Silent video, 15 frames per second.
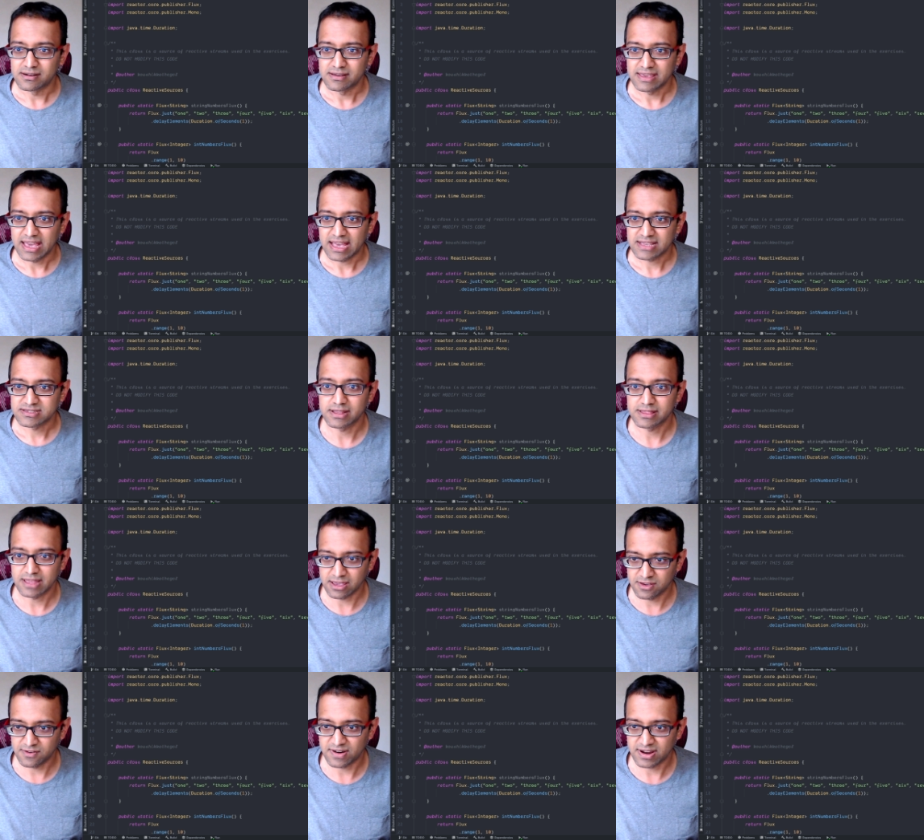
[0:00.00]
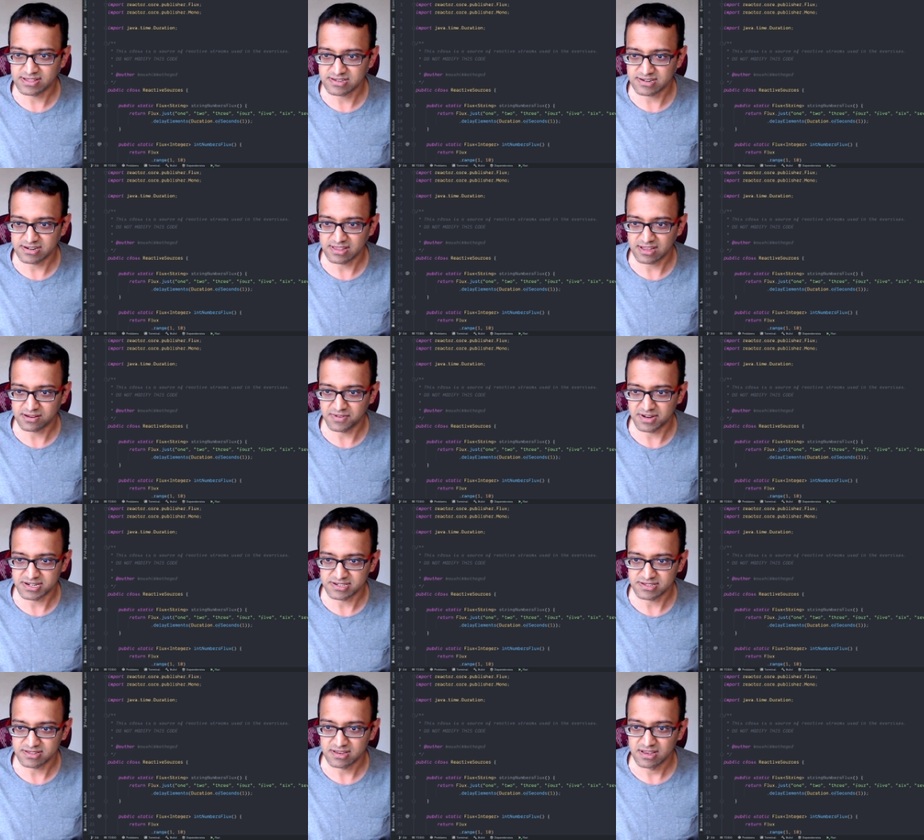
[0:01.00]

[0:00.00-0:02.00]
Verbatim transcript: But yes, thank you for answering that question.